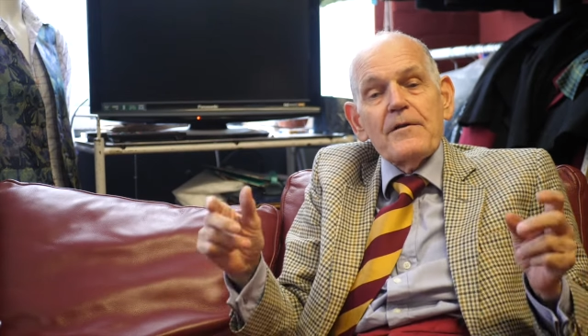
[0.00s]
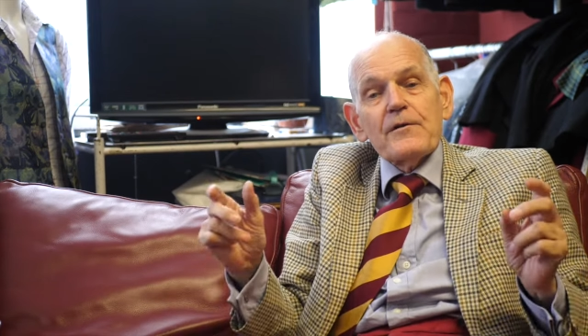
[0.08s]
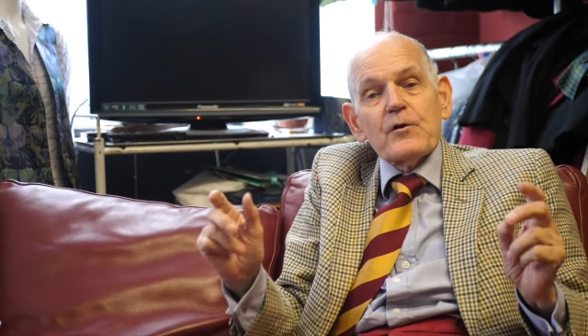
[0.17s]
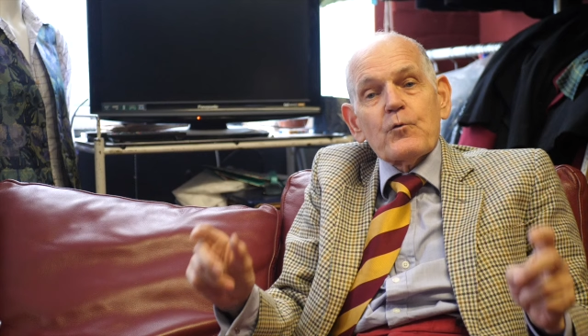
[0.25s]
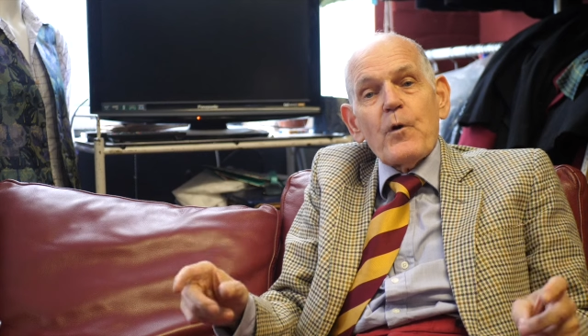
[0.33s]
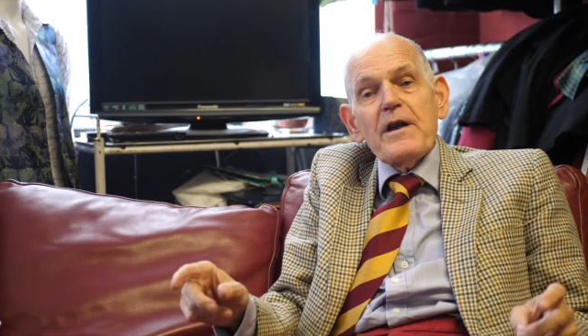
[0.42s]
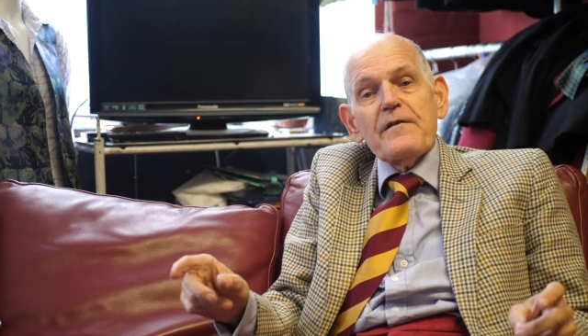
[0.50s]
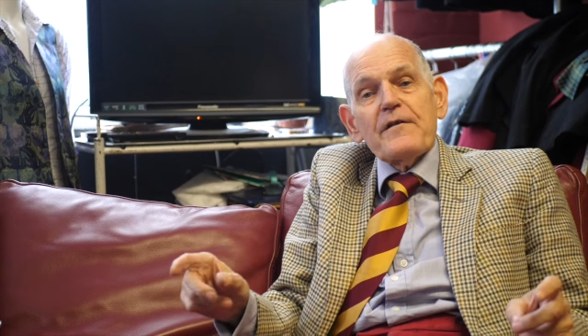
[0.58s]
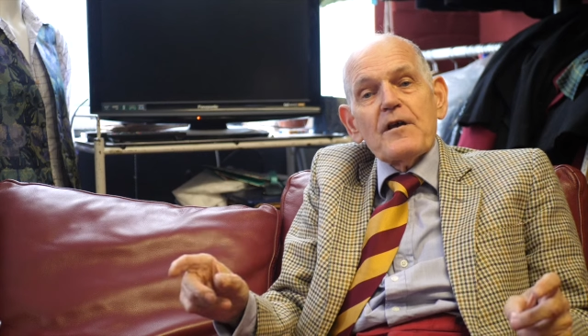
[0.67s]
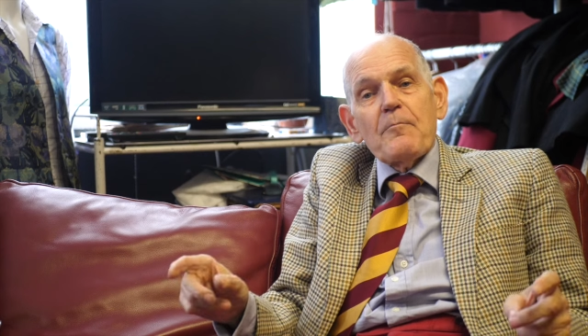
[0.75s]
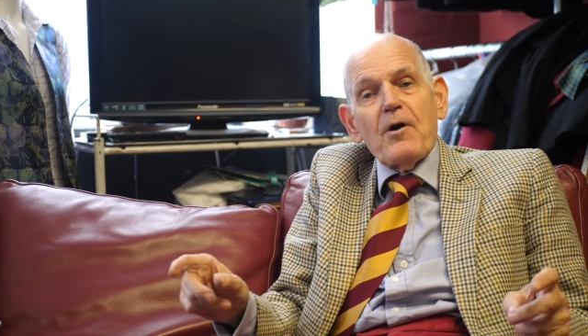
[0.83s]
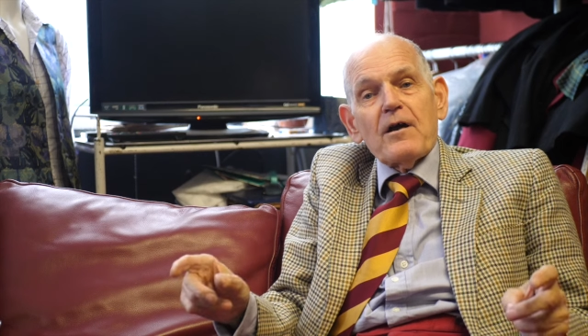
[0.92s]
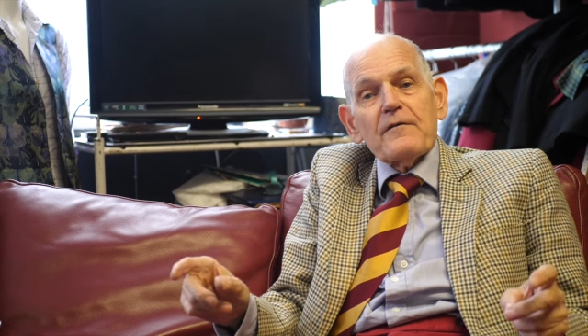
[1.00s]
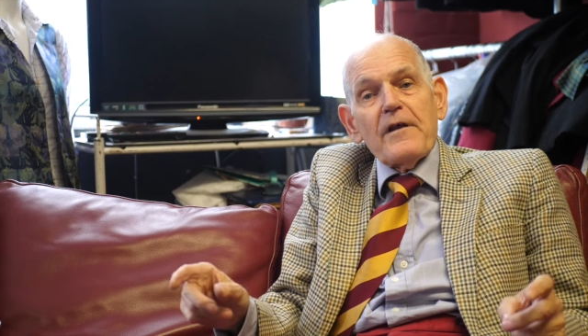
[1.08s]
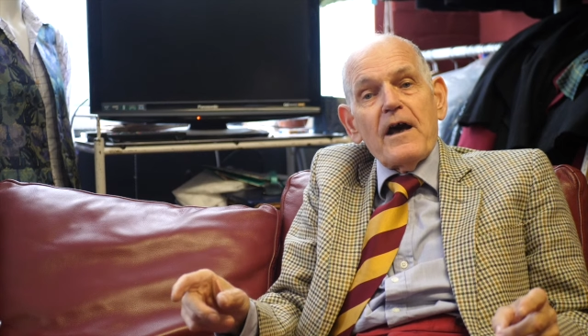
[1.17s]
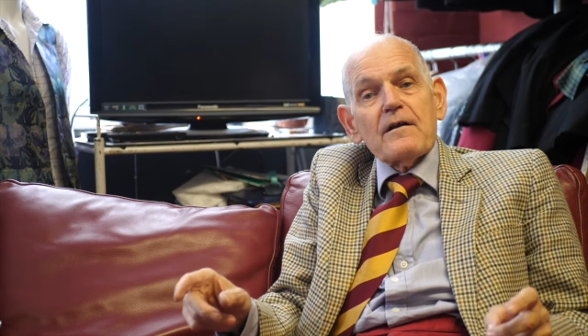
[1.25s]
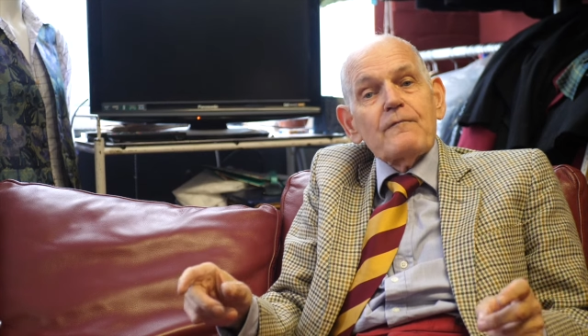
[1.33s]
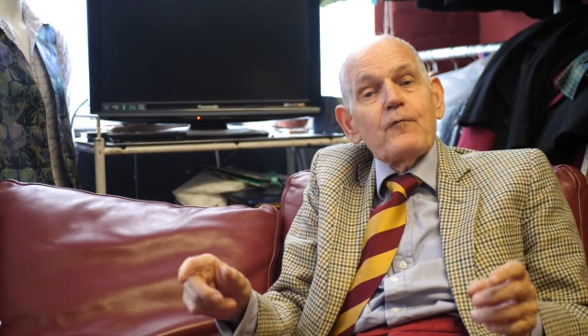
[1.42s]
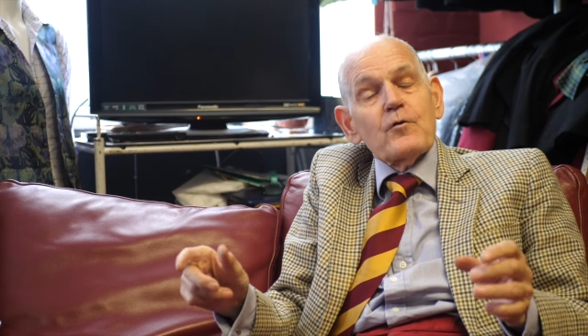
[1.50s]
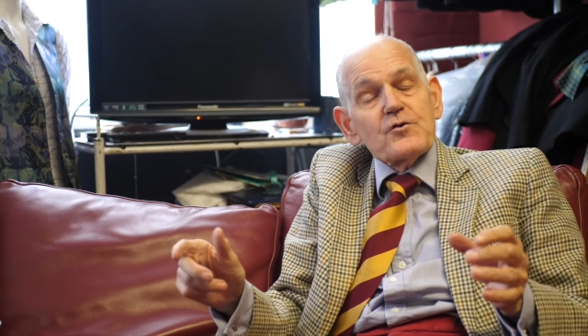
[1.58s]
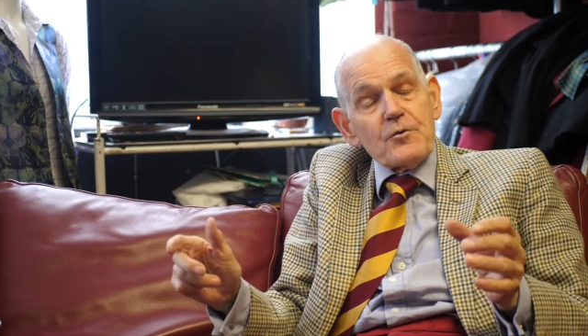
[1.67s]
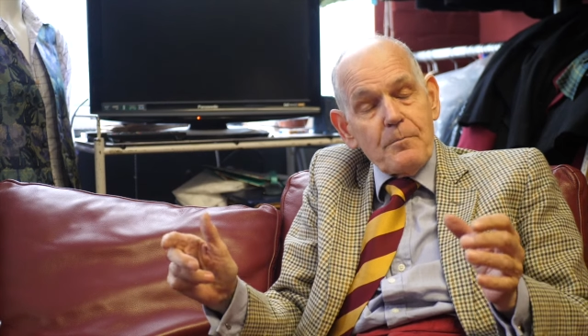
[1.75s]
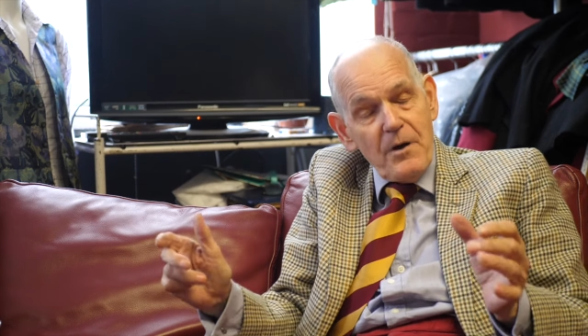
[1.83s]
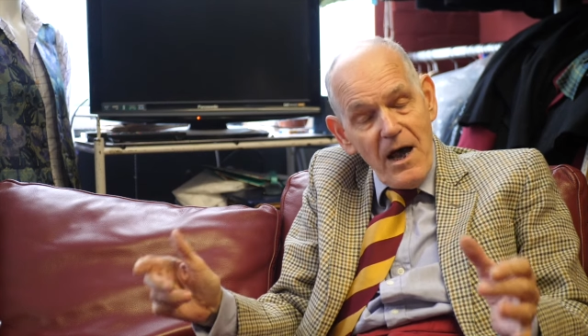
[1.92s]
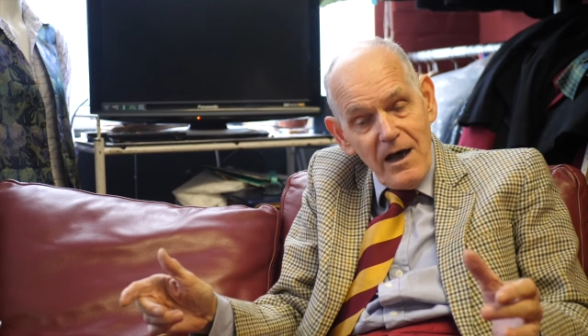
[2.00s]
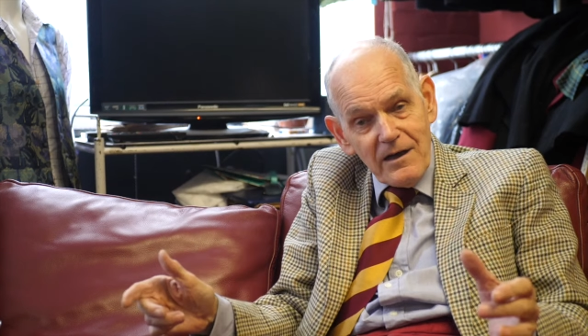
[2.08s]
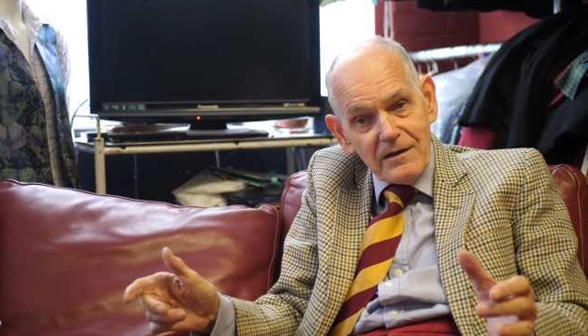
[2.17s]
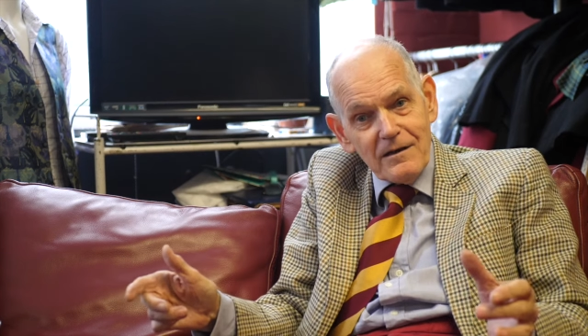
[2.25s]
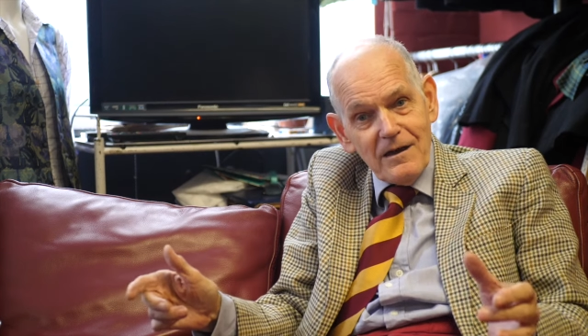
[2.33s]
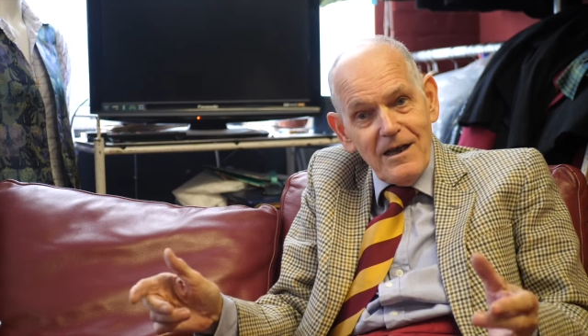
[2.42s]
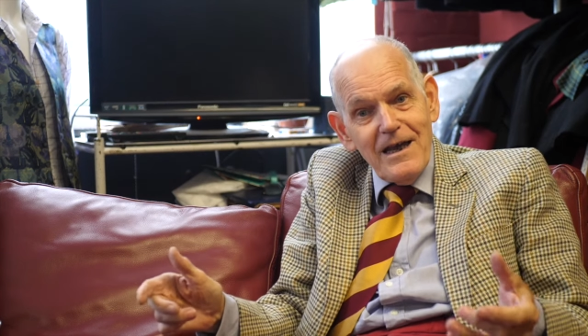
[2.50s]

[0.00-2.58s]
The great thing about that for Japan